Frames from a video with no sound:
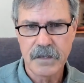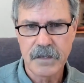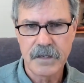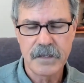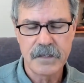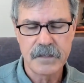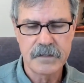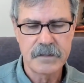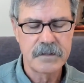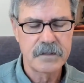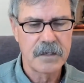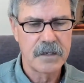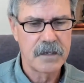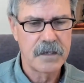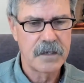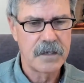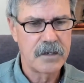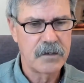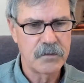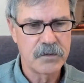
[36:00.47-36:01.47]
It's
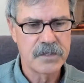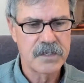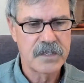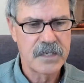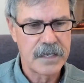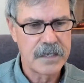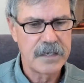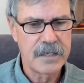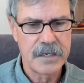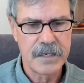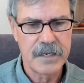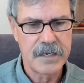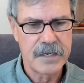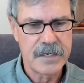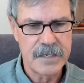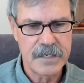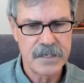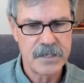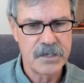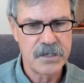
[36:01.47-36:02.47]
uh, it was taken in
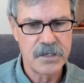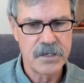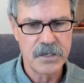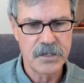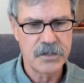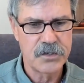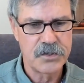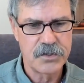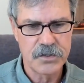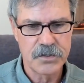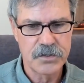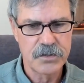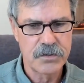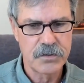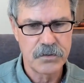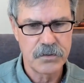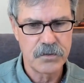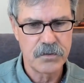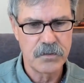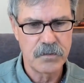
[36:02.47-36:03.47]
India just
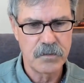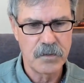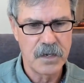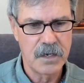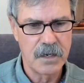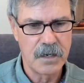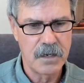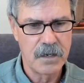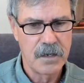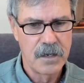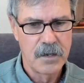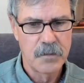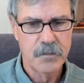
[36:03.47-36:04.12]
to uh,